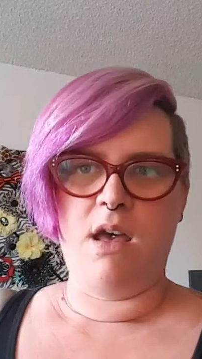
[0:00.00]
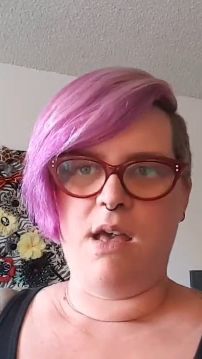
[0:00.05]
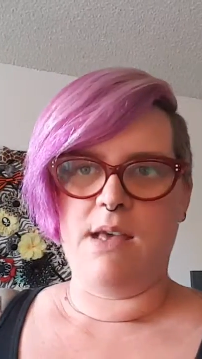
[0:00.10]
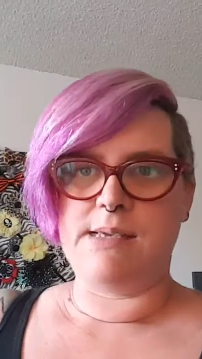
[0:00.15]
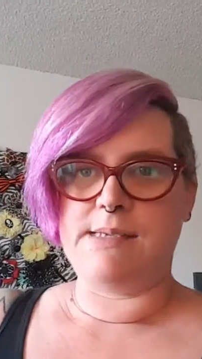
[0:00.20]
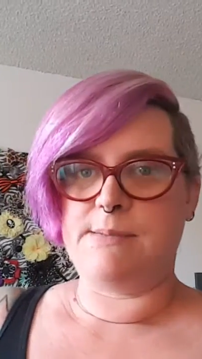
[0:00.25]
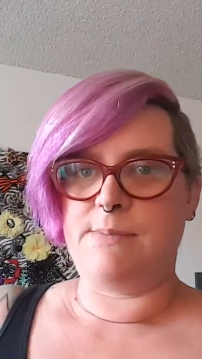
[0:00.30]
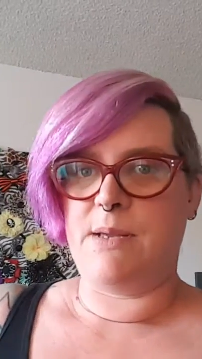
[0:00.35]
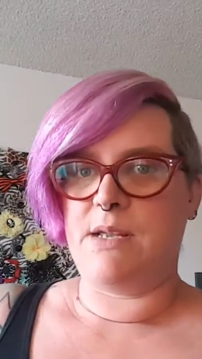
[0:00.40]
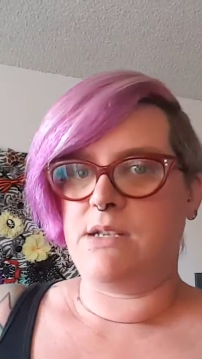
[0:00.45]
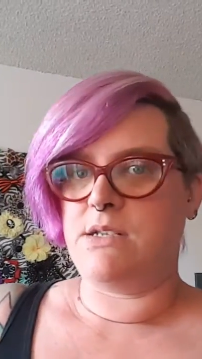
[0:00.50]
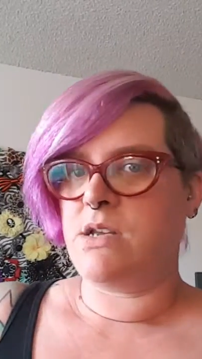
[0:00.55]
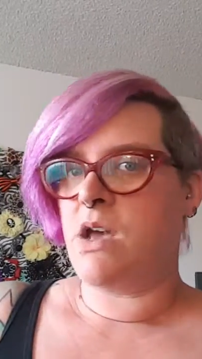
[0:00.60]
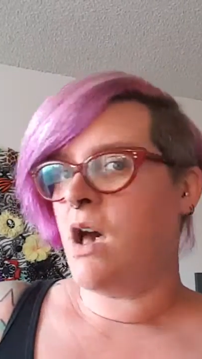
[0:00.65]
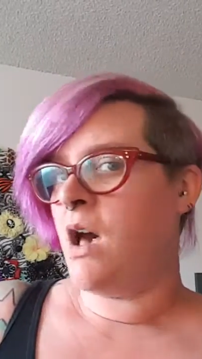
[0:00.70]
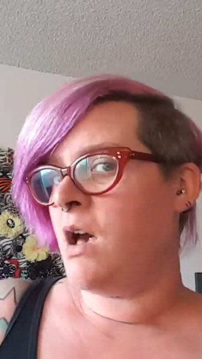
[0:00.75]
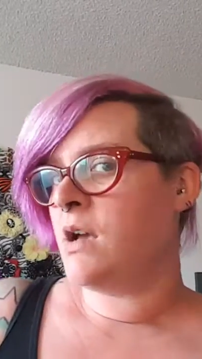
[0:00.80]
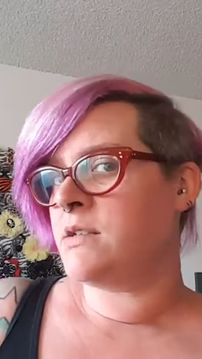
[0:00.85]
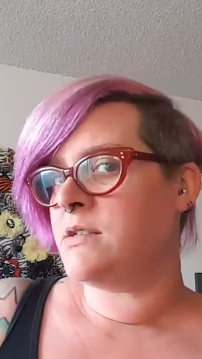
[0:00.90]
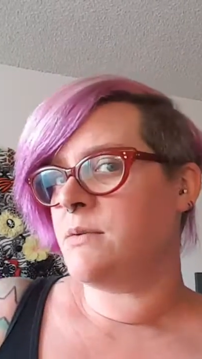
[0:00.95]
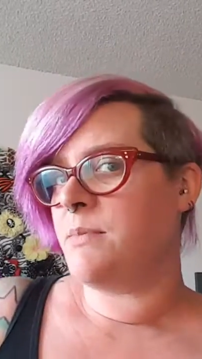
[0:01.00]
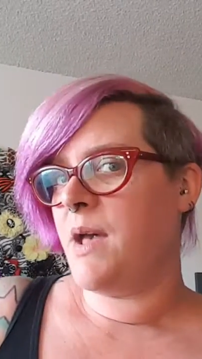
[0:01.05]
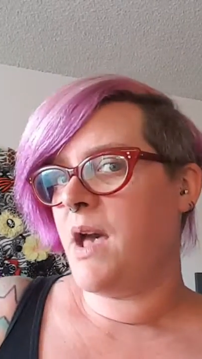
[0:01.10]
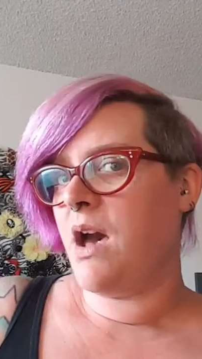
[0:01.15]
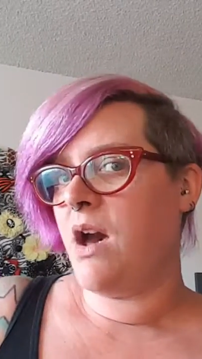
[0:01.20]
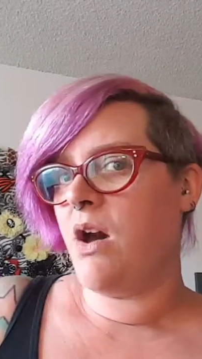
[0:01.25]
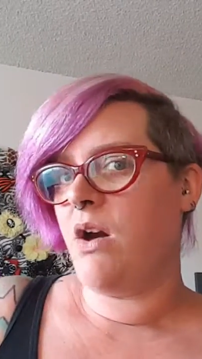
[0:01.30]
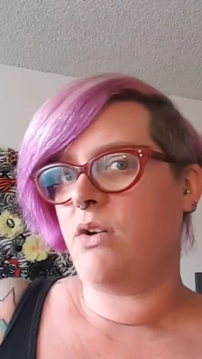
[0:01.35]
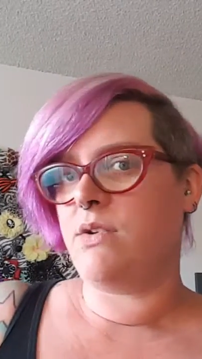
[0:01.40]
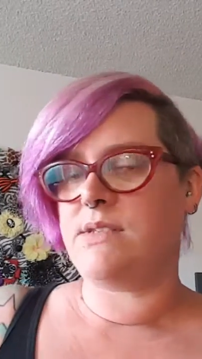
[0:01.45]
has been talked
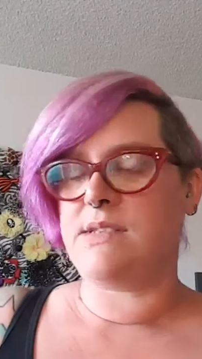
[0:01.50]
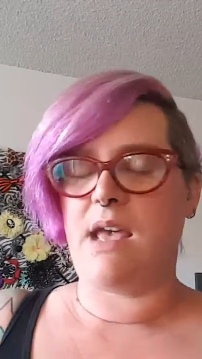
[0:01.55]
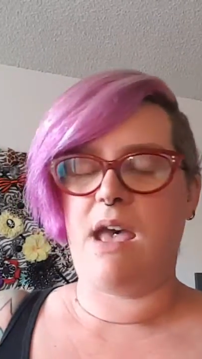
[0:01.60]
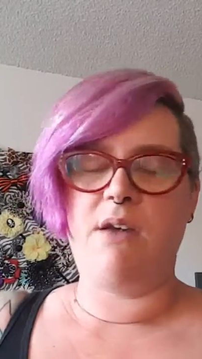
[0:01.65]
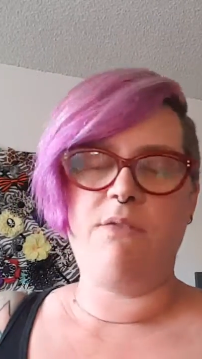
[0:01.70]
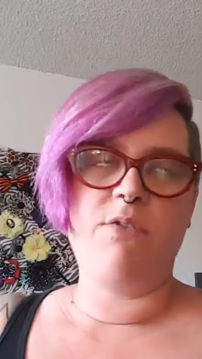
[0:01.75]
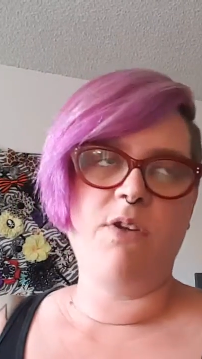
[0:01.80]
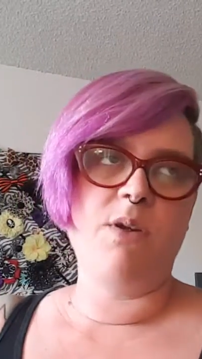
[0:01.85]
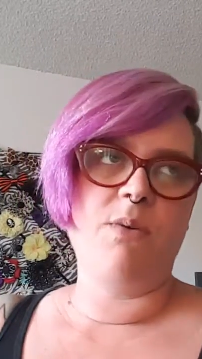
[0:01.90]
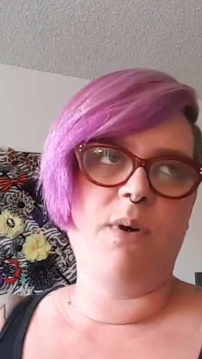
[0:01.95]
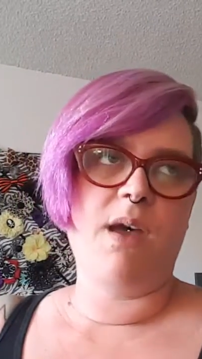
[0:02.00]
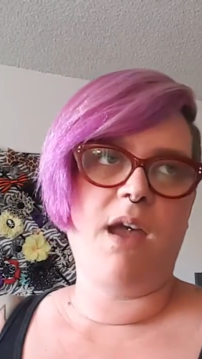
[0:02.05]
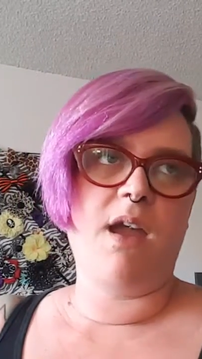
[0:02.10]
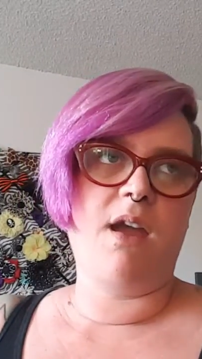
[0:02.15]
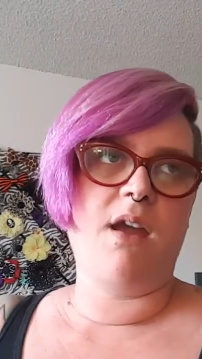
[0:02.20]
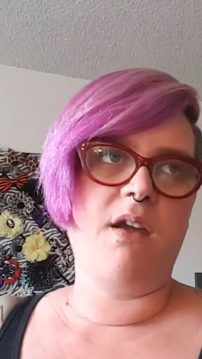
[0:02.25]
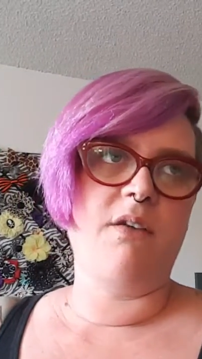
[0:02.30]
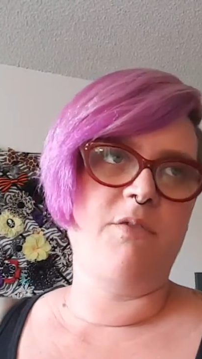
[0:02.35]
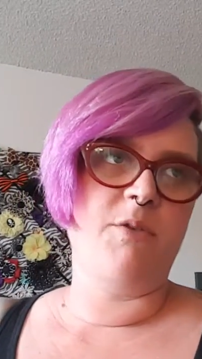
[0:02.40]
about everywhere.